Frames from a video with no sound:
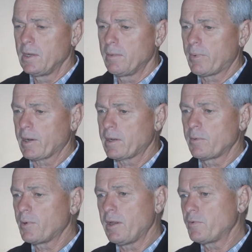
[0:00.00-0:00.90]
but I
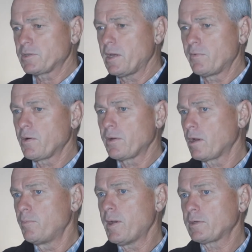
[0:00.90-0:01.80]
don't believe it's ever going to
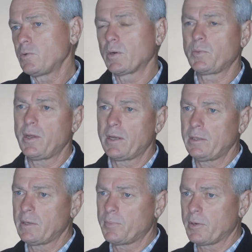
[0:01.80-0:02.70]
go back to what we had
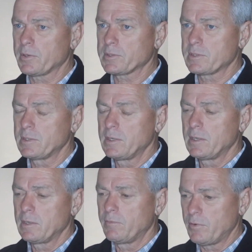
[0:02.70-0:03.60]
in the past.
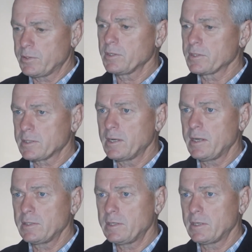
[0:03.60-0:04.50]
Virtual
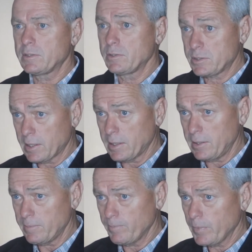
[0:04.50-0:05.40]
selling is here to
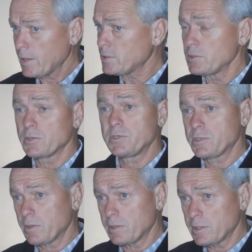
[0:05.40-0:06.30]
stay. It's not
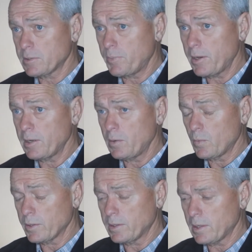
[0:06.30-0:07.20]
just going to disappear
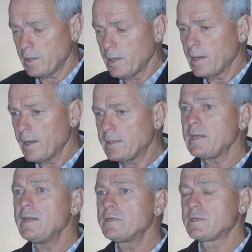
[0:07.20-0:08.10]
in one day.
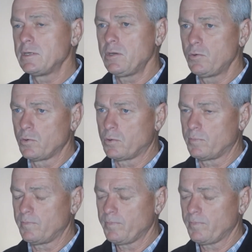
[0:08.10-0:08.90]
It is the new norm.